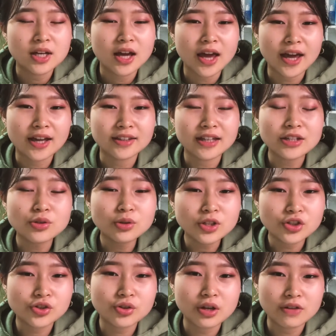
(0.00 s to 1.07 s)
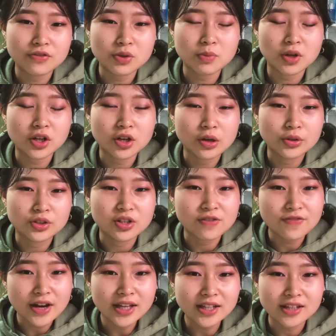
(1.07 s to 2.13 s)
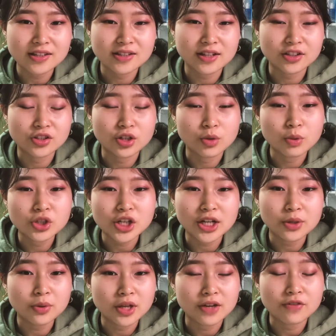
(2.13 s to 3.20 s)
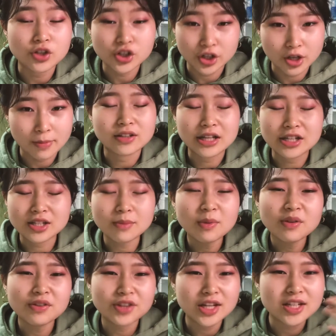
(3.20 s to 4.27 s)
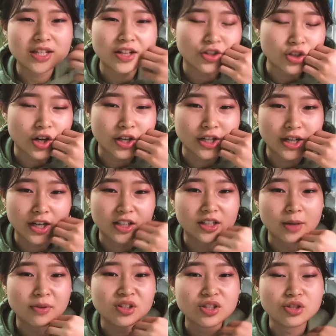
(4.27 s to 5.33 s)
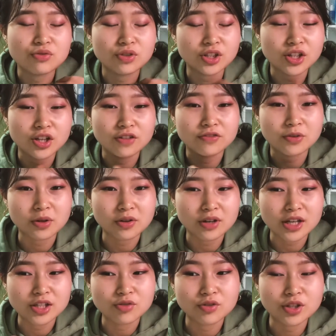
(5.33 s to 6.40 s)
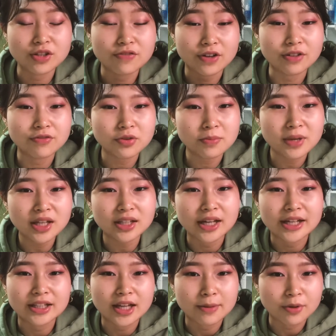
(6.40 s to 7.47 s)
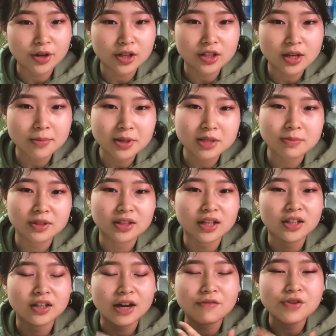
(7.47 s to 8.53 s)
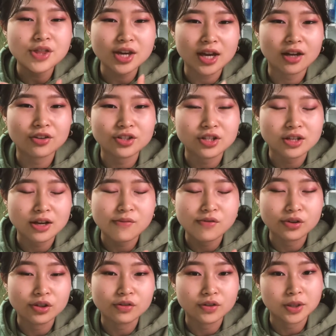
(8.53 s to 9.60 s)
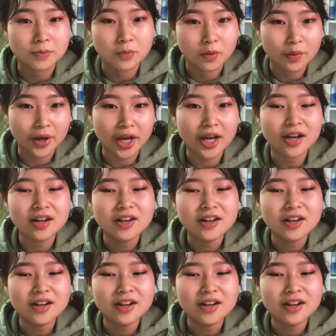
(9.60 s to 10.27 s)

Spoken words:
And that's only true if you want to go to the finance sector, which I don't give a shit about. Like, some of the things that are taught in economics is really fun for me, like labor economics, but then everything else is like really, really boring.